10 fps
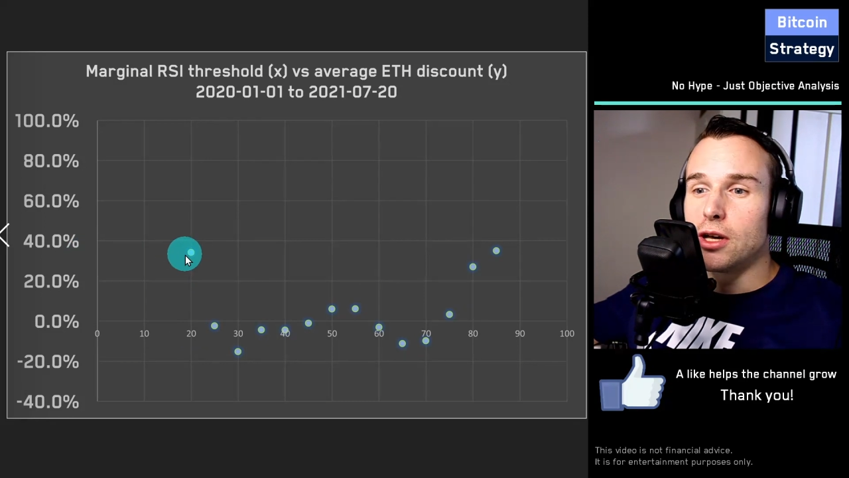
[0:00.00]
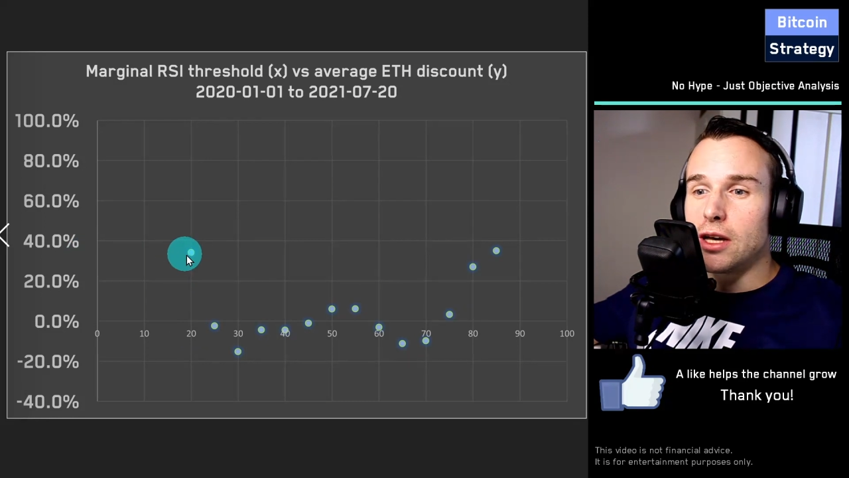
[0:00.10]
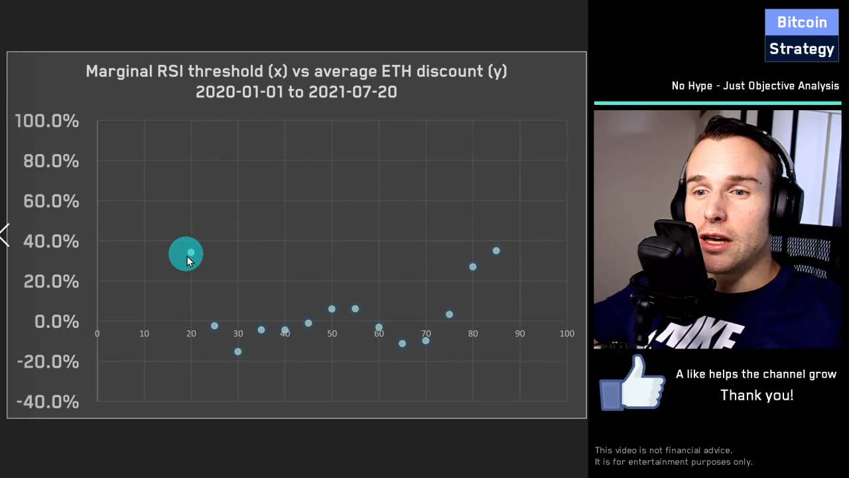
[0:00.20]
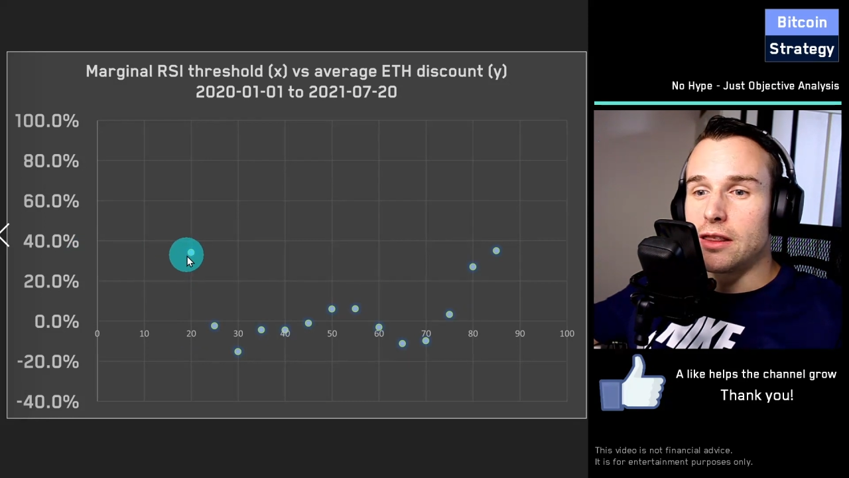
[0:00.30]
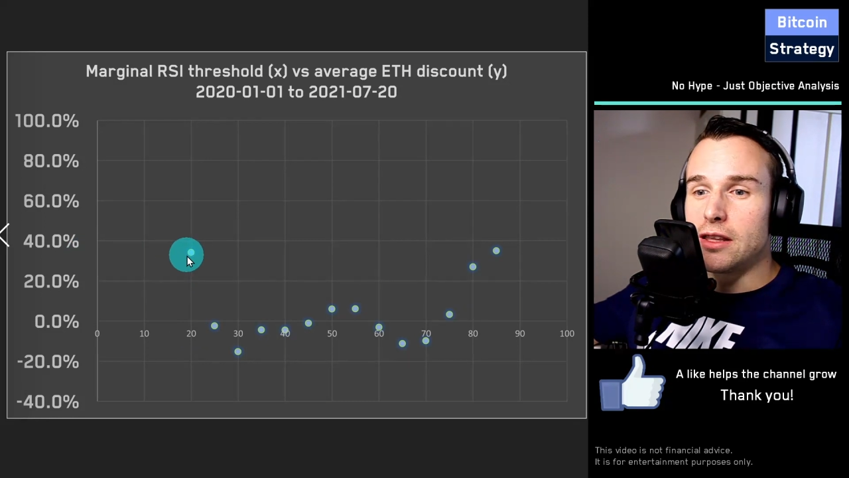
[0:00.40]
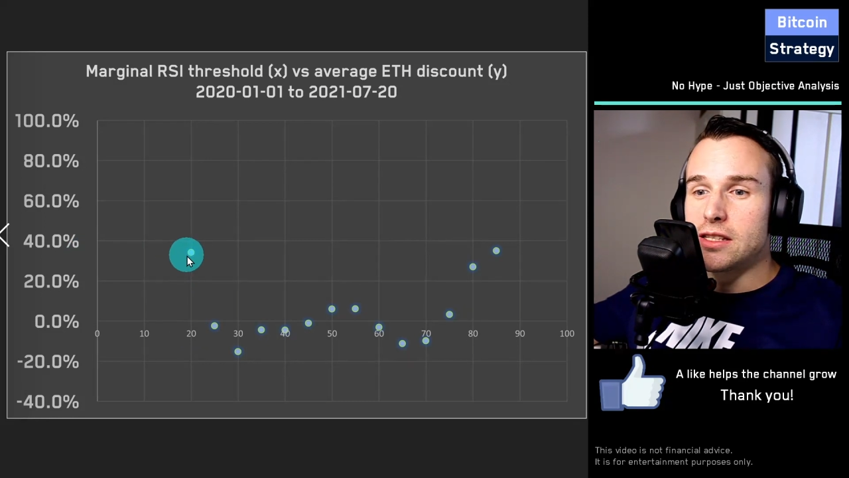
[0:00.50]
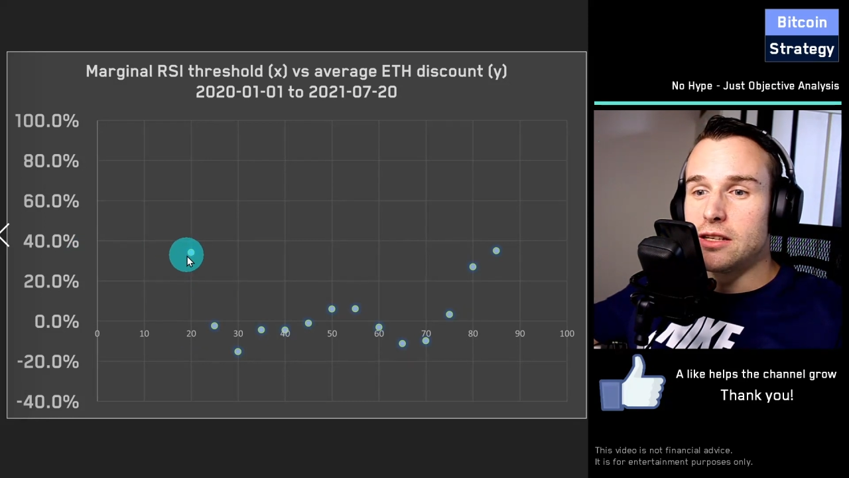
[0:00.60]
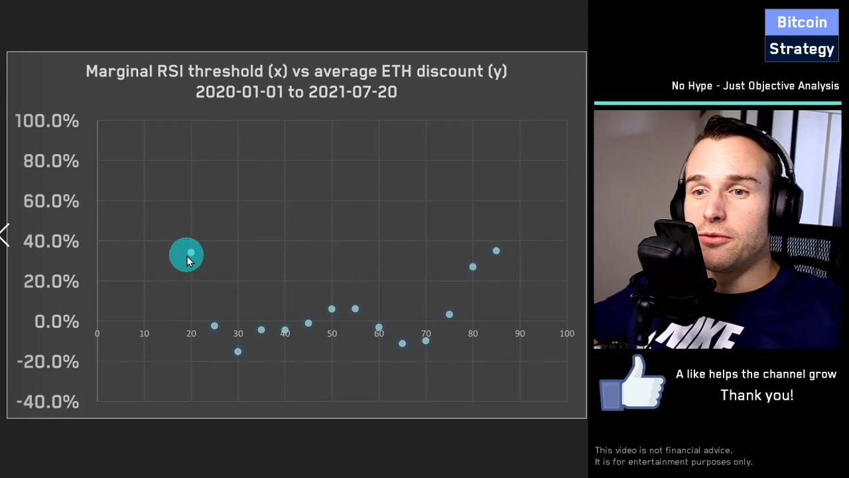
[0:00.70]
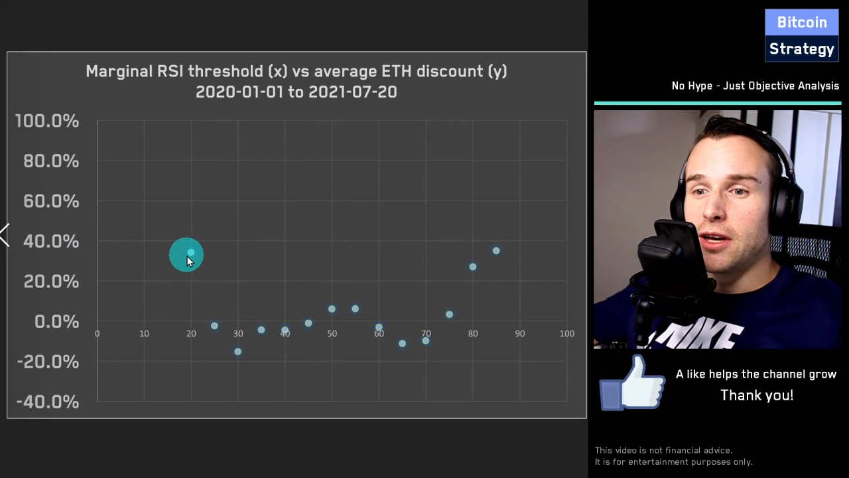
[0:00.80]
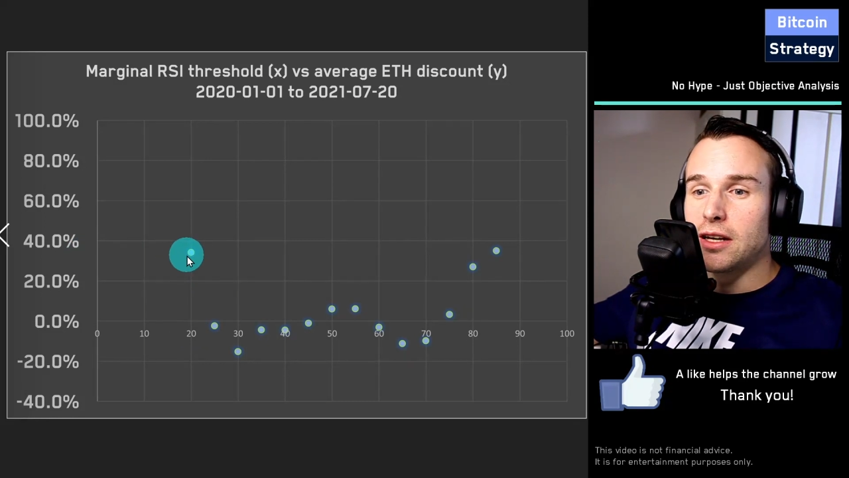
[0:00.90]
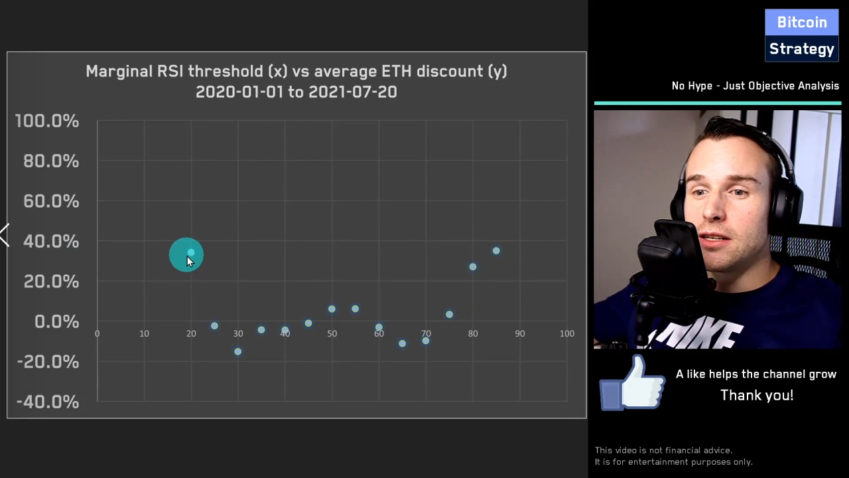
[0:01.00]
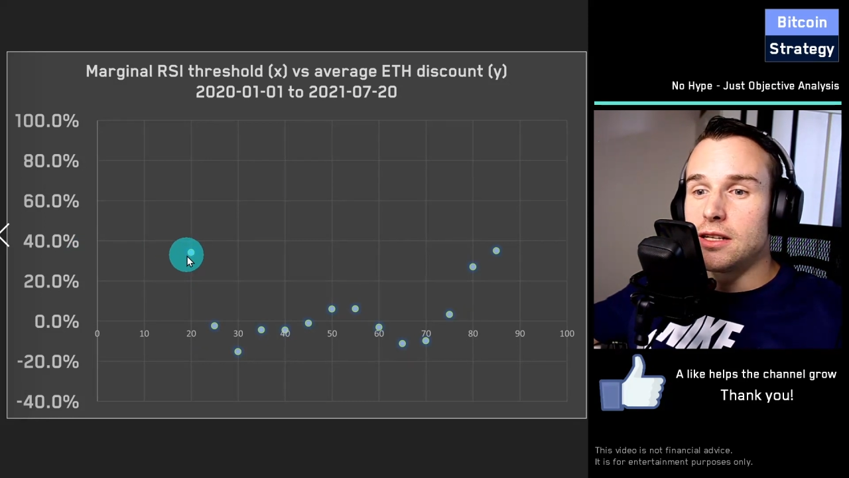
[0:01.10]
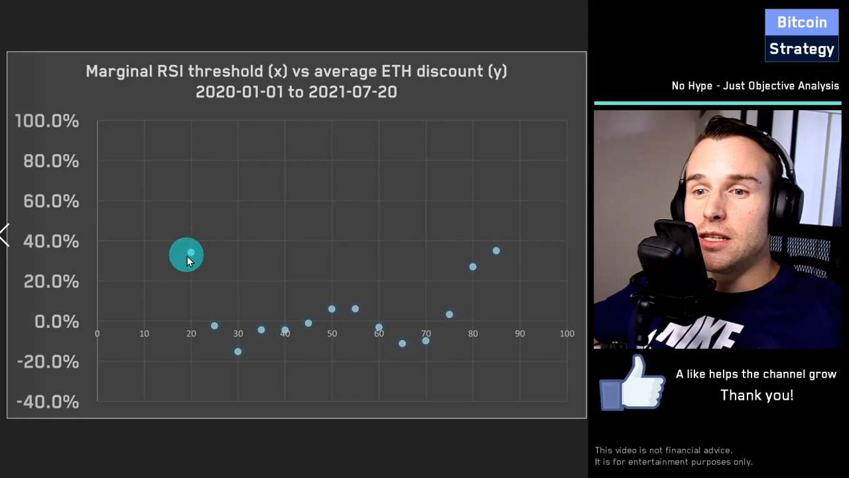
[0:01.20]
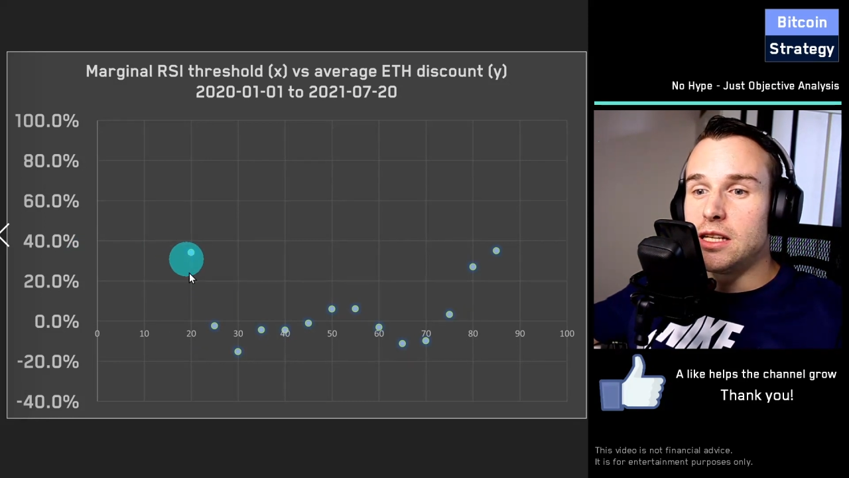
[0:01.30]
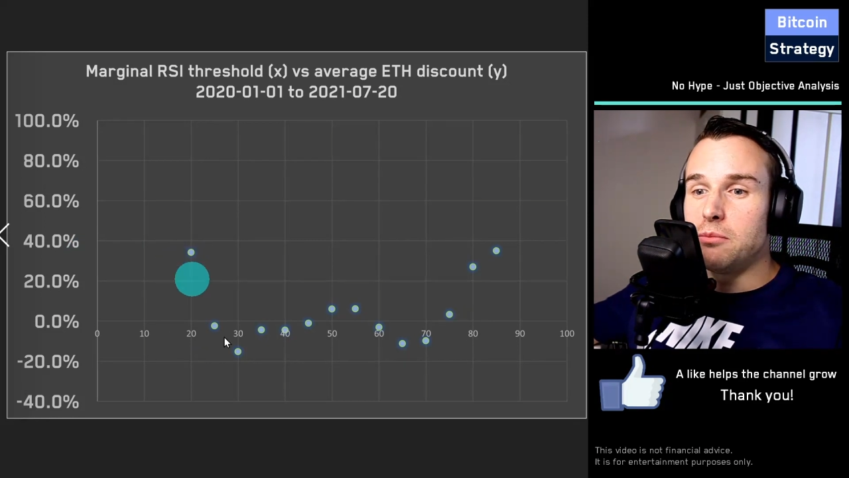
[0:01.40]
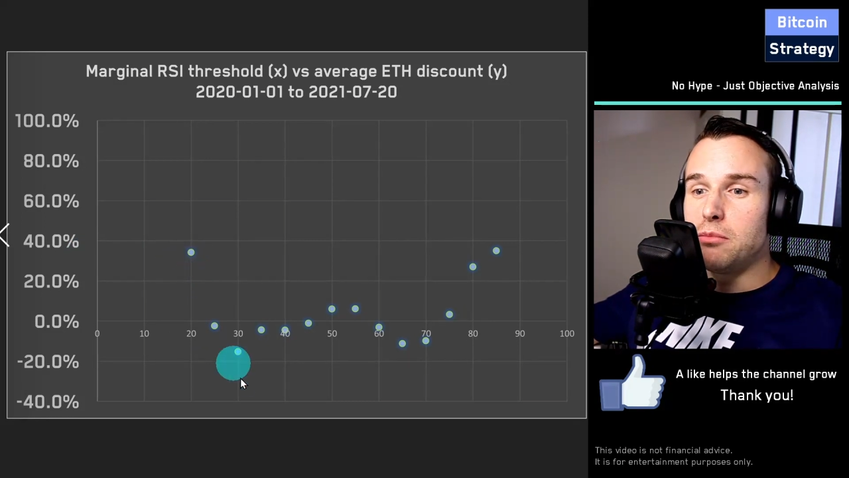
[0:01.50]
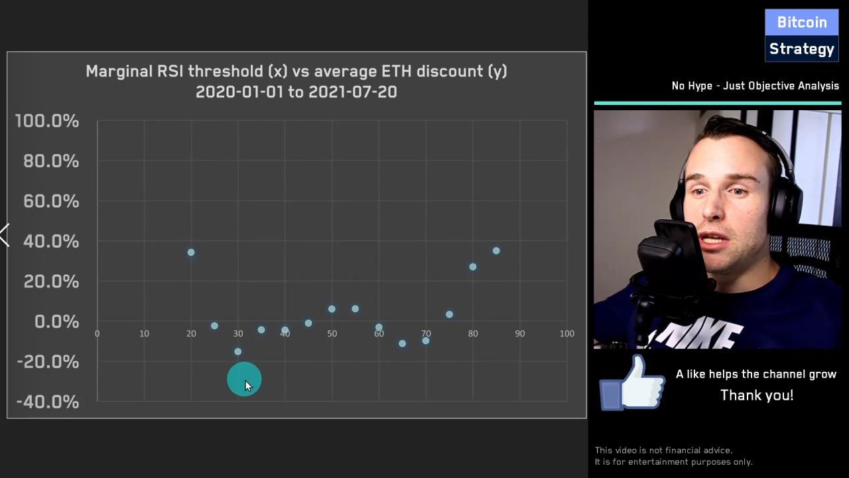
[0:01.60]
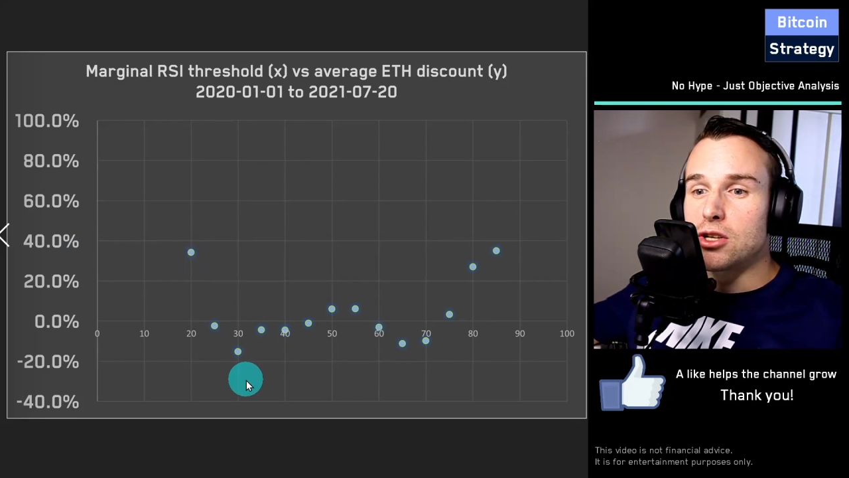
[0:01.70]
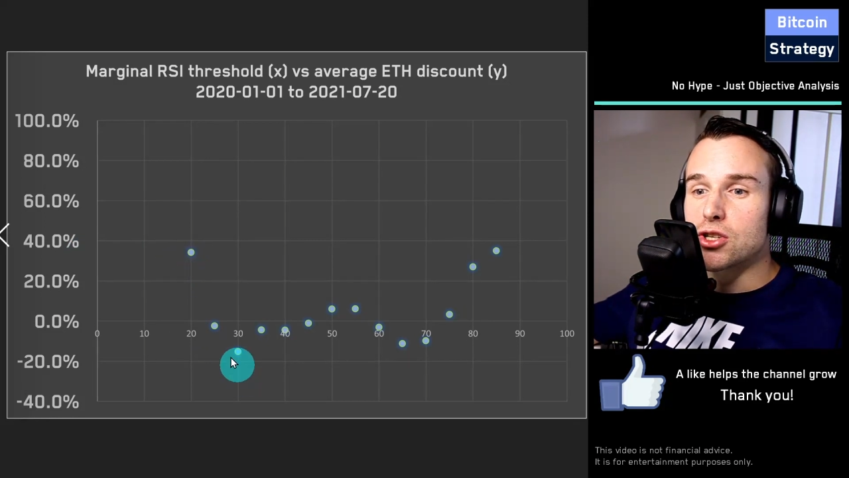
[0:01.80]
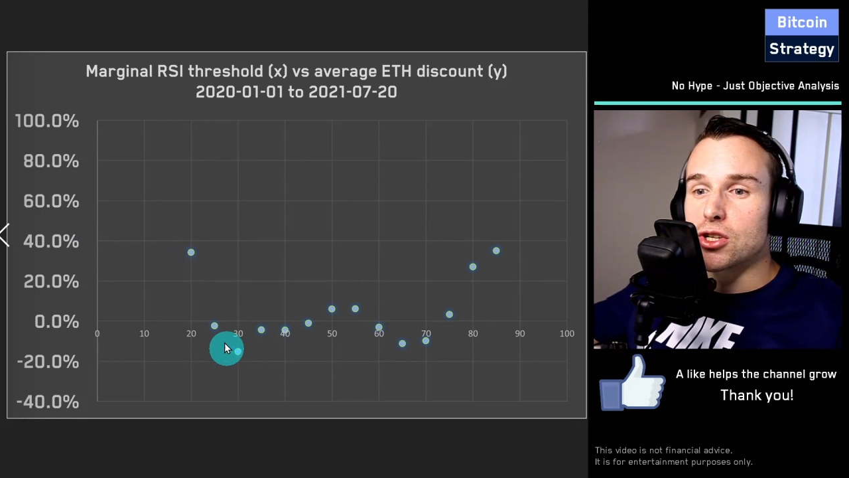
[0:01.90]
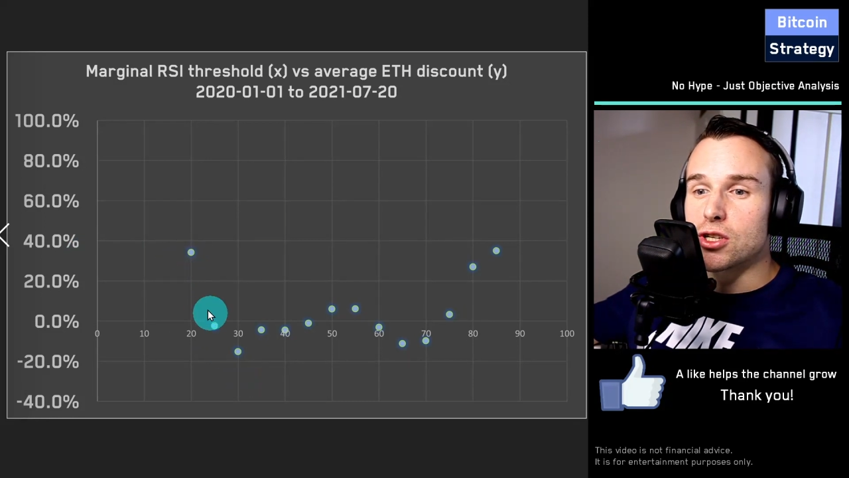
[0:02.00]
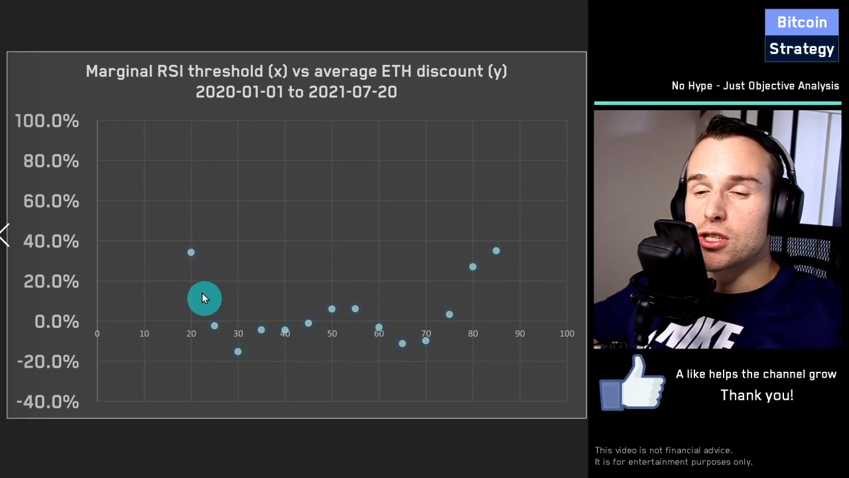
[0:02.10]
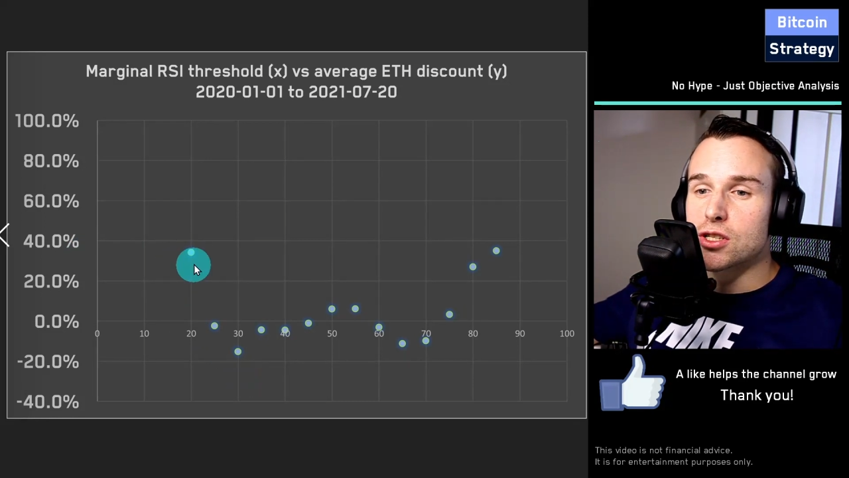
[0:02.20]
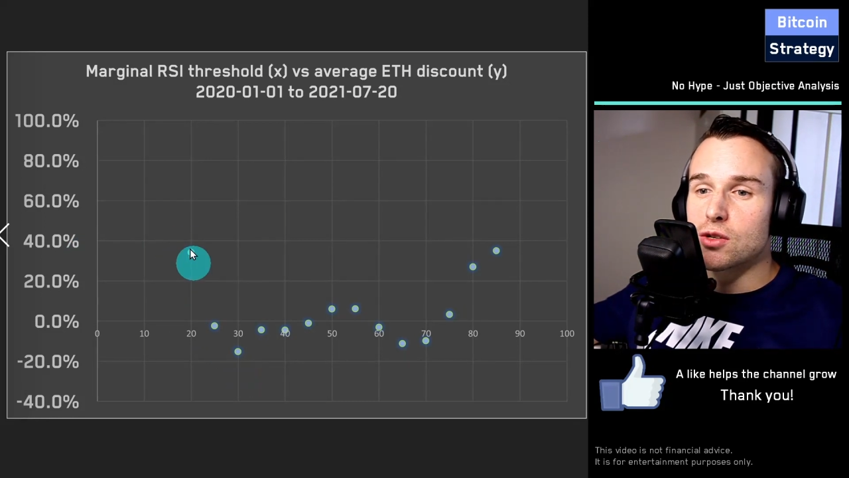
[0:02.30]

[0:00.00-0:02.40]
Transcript: And this effect diminishes